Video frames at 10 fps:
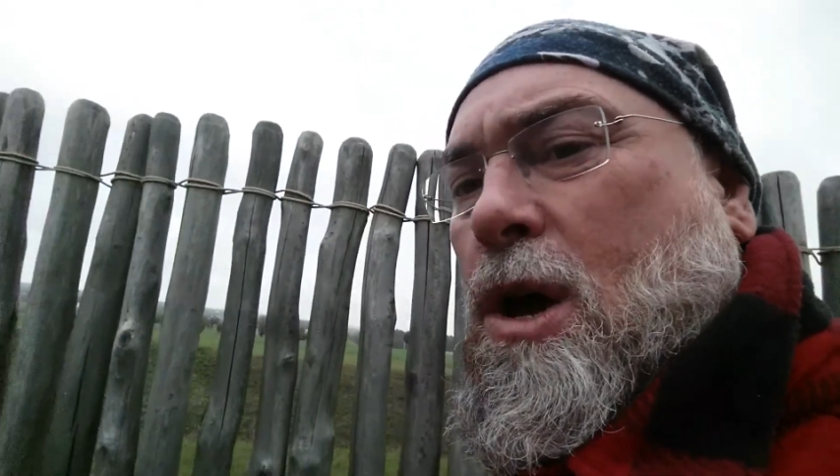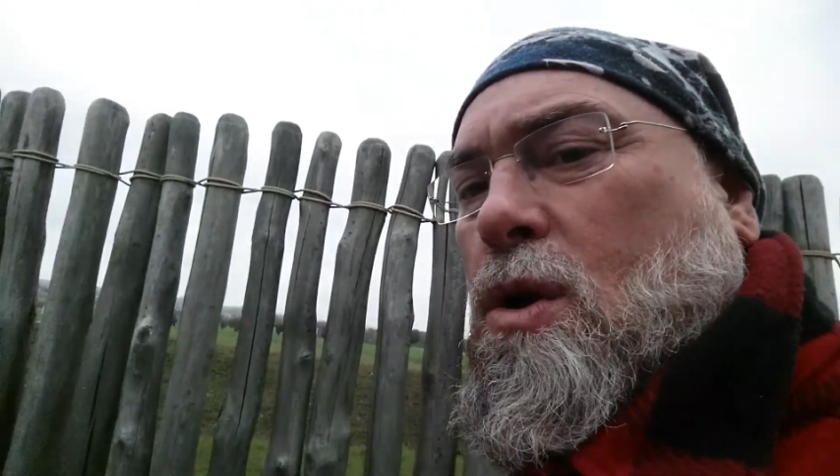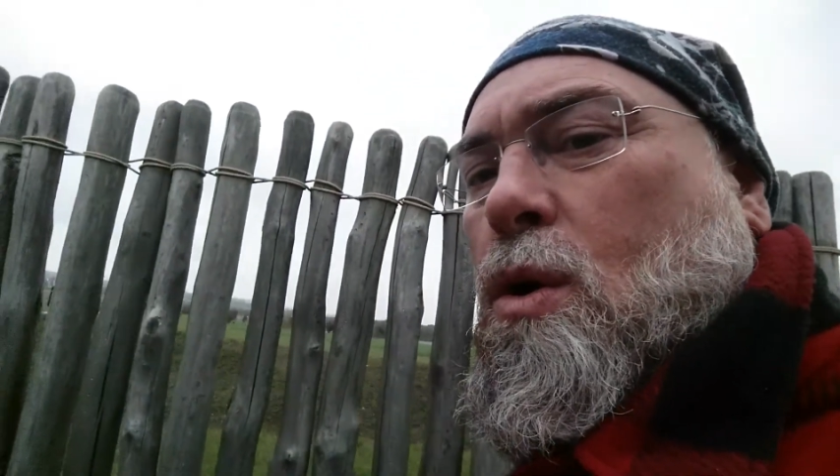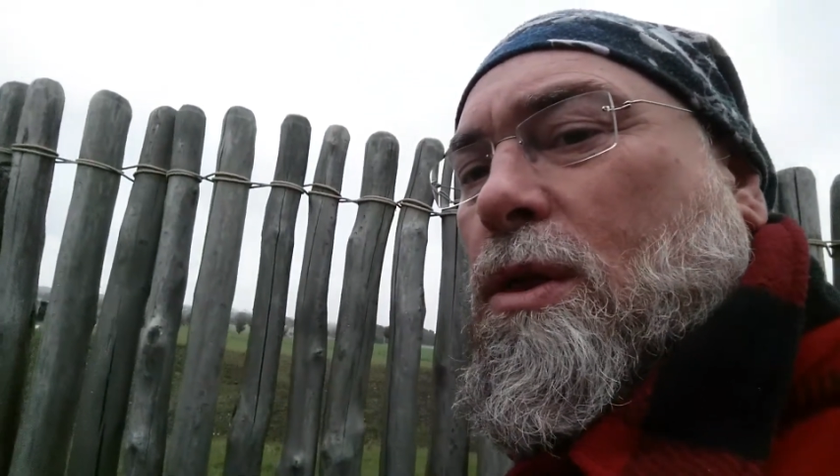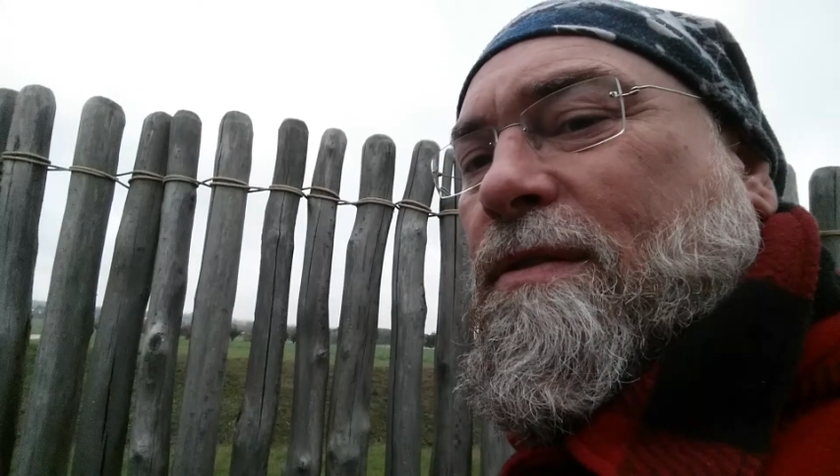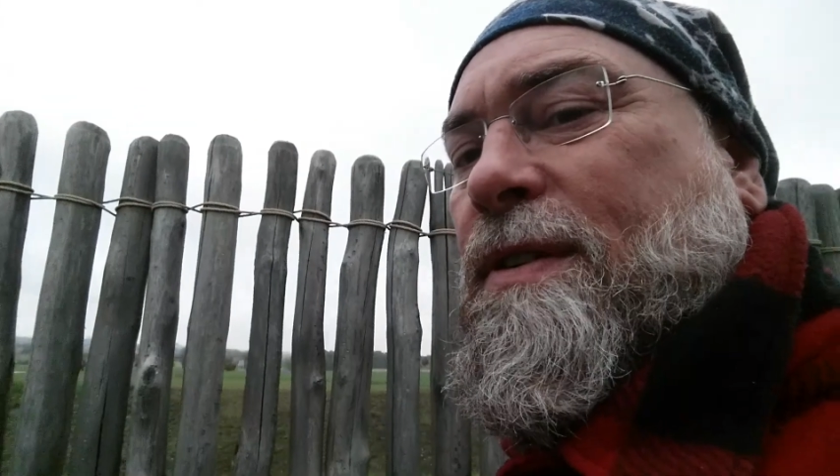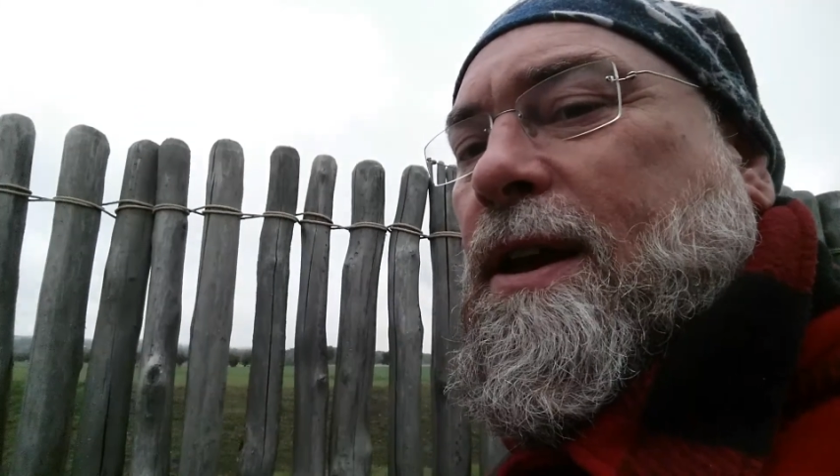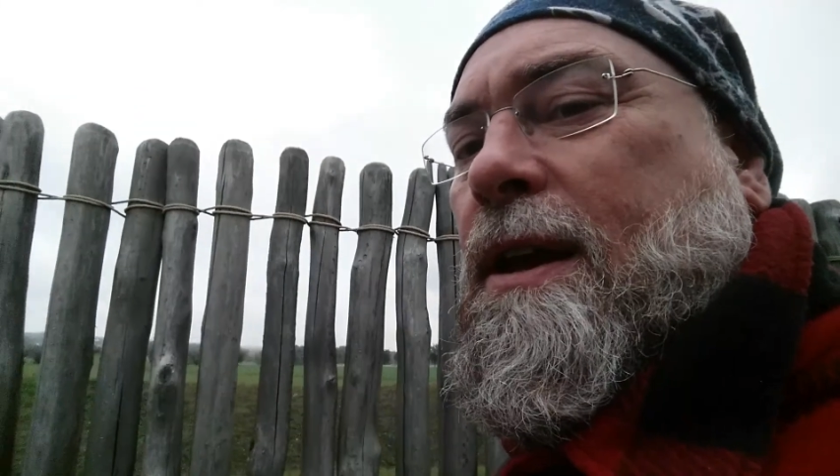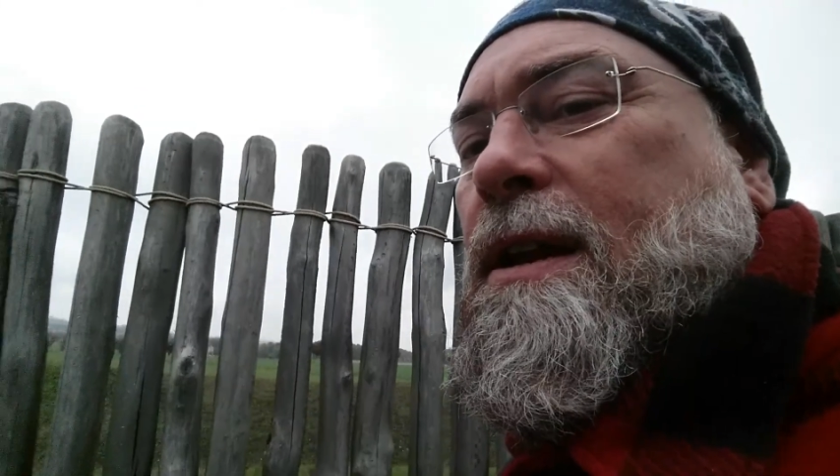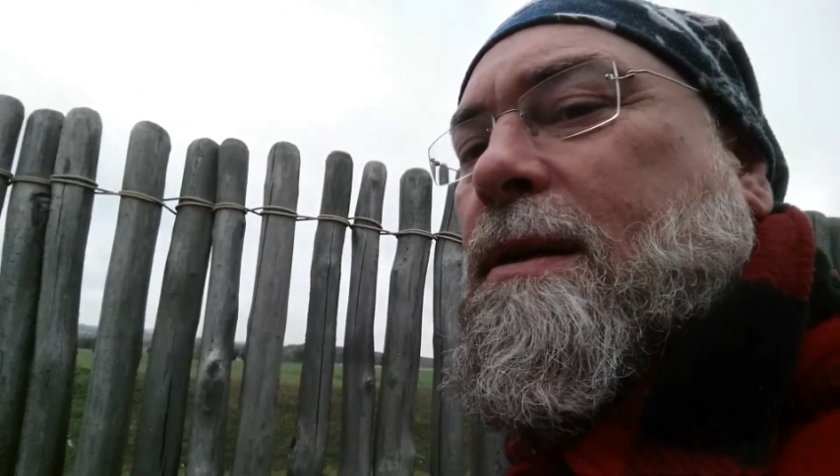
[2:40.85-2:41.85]
north of
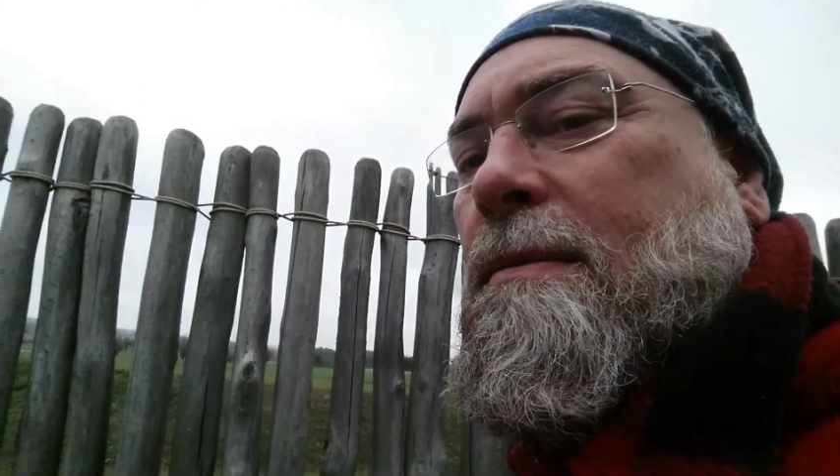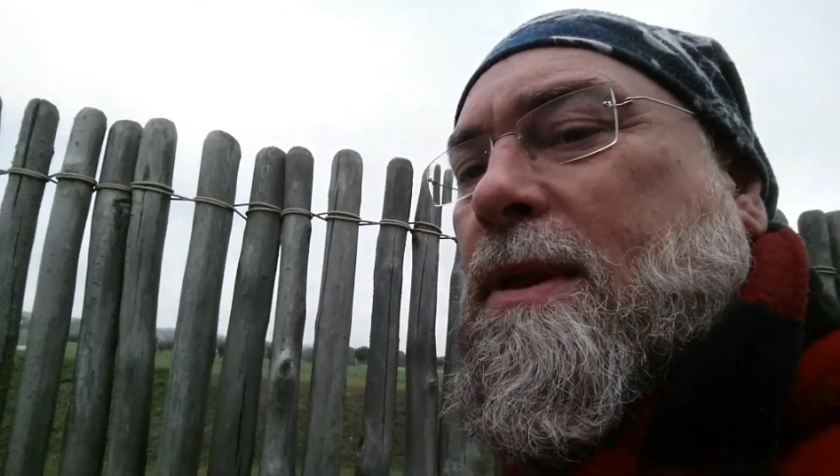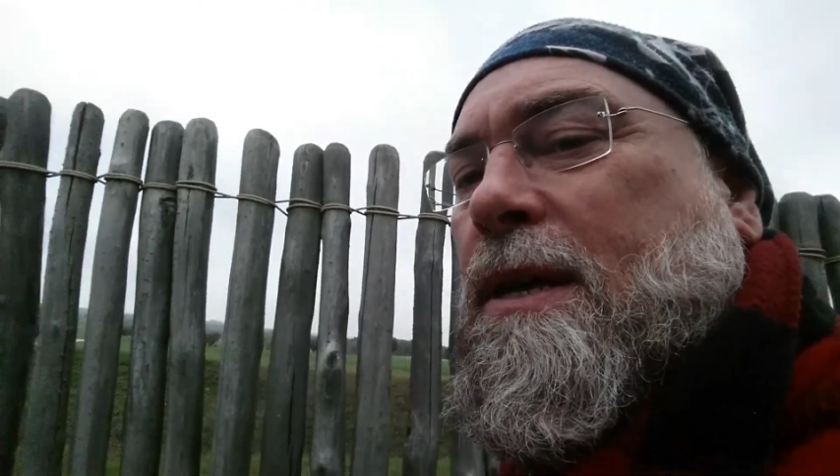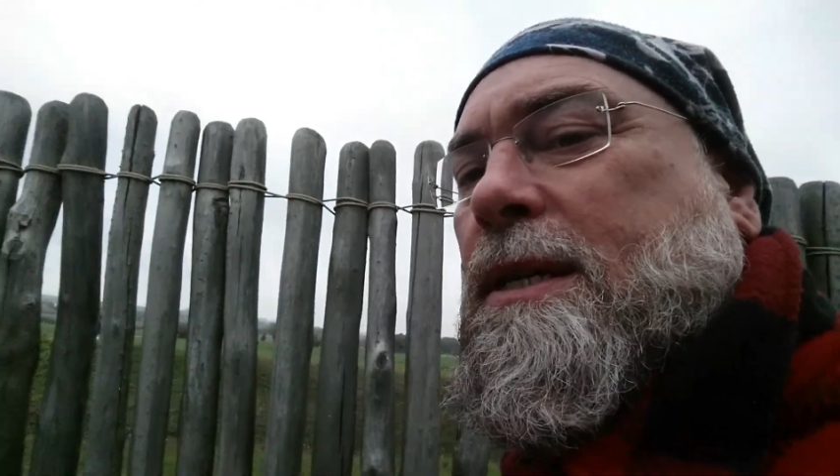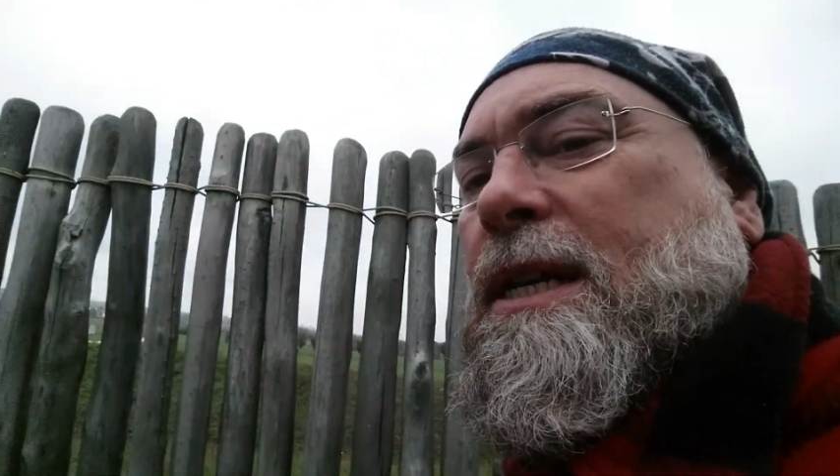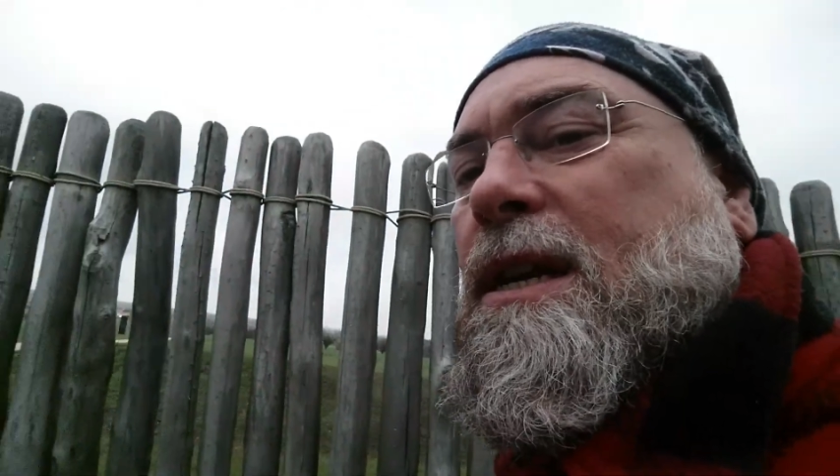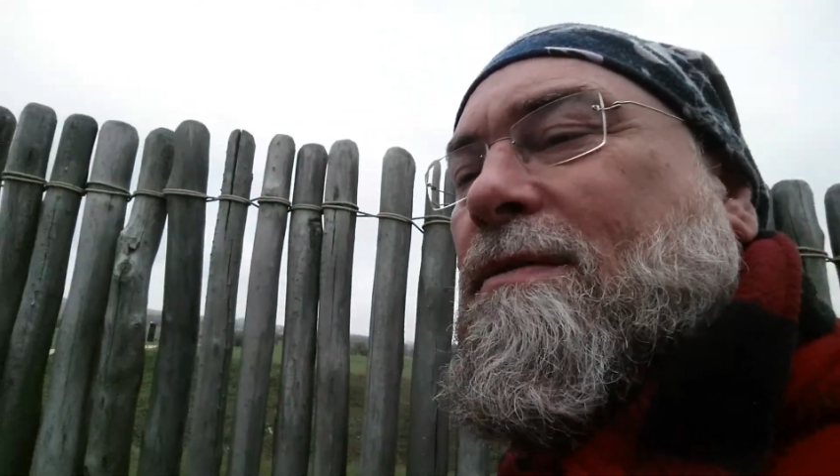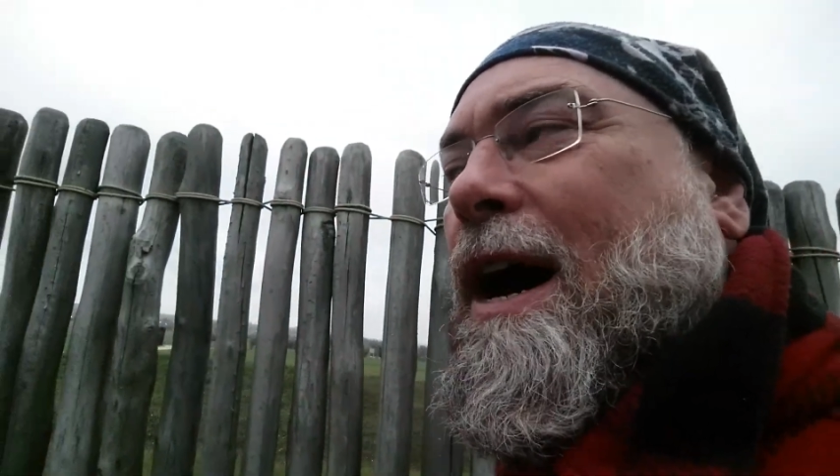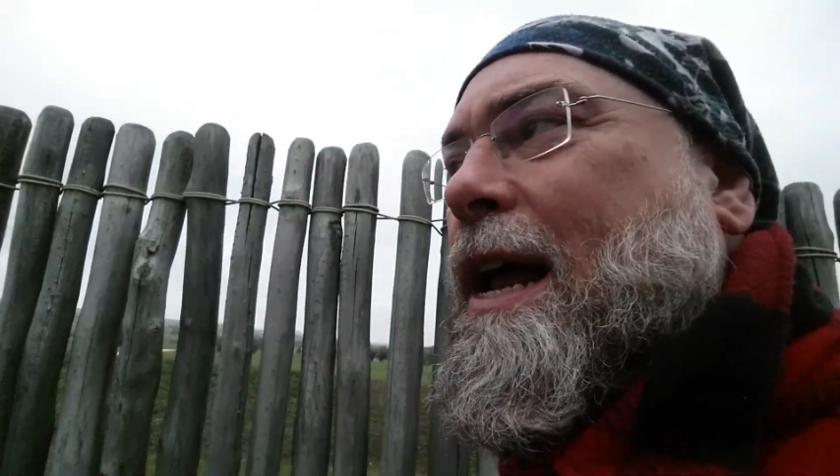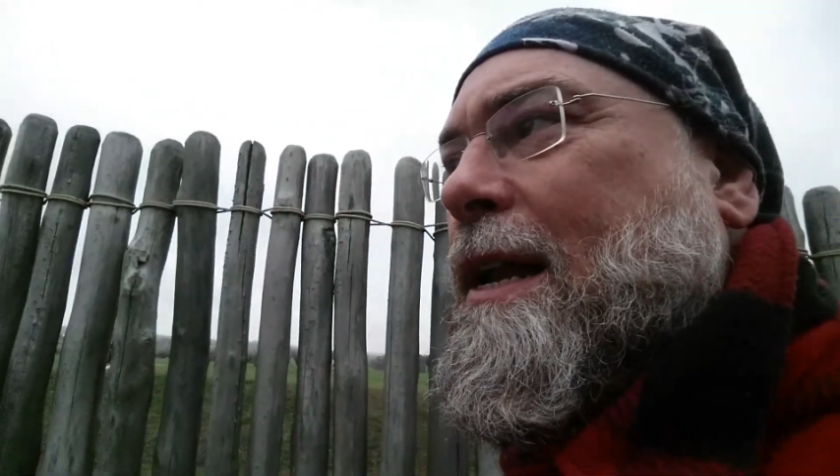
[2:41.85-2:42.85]
here near the city of
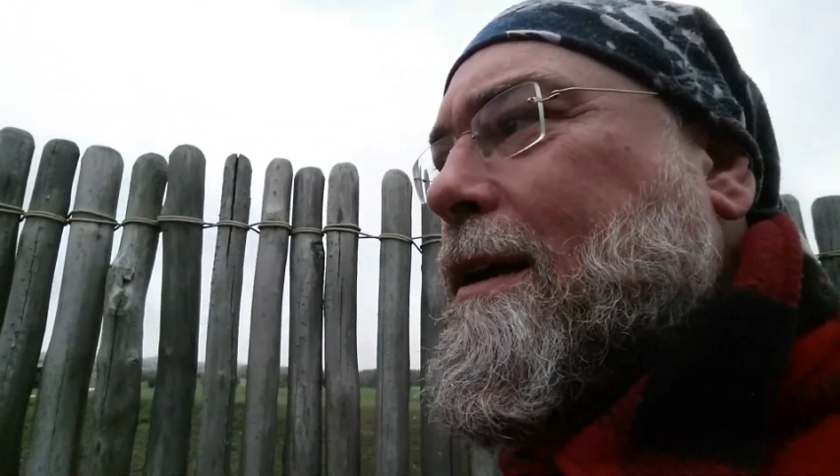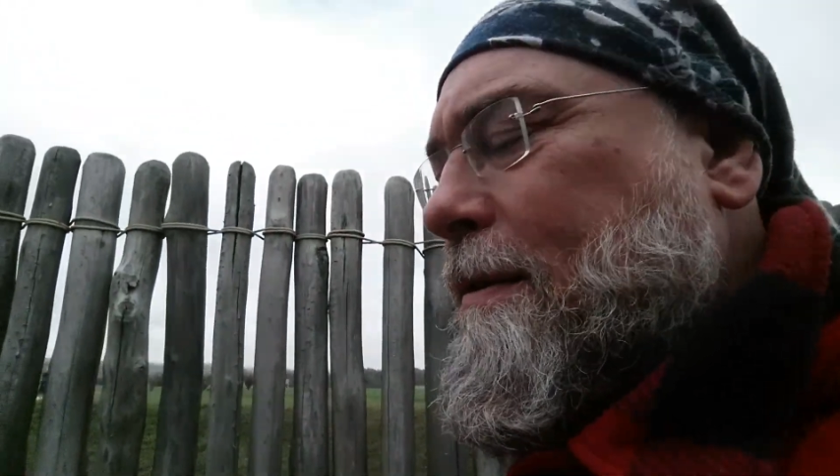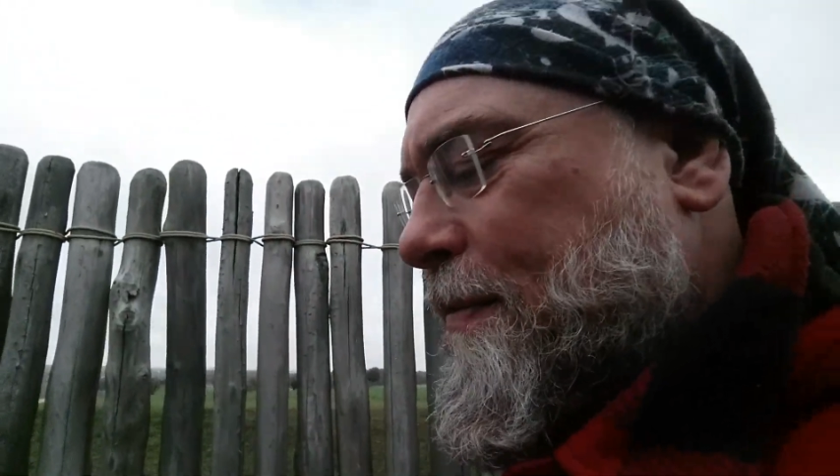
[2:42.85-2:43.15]
Halle,